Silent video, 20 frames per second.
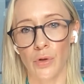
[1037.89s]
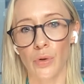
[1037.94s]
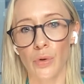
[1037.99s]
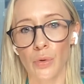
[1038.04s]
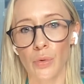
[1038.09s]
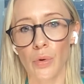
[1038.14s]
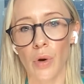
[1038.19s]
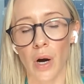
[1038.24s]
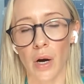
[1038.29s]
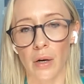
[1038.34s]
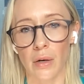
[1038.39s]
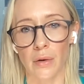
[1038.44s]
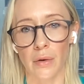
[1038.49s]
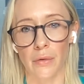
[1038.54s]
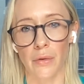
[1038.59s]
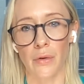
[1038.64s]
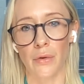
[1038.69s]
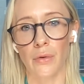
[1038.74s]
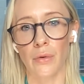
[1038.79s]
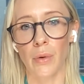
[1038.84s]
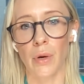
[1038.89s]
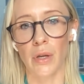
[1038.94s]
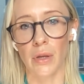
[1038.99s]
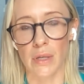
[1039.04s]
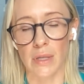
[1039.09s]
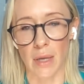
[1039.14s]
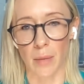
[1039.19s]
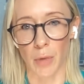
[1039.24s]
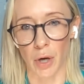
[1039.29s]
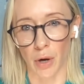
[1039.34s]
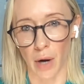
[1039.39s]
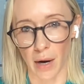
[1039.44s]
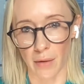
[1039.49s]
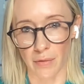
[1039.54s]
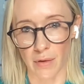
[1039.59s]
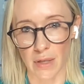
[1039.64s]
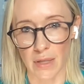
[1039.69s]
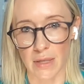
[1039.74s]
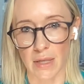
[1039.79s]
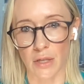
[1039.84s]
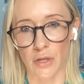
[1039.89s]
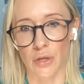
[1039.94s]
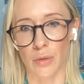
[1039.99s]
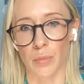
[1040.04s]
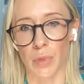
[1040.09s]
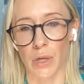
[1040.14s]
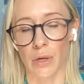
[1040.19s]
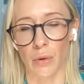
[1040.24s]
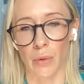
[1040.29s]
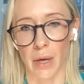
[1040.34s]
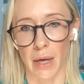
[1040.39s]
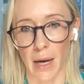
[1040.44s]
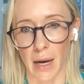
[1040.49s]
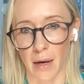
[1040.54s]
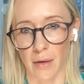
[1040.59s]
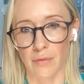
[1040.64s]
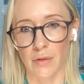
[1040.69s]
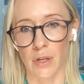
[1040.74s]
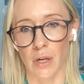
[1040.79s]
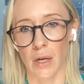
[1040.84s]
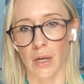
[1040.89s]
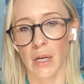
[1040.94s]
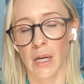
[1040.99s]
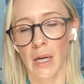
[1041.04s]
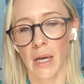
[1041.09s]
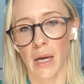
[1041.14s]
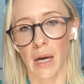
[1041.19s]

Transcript: who are the demographics they should be going after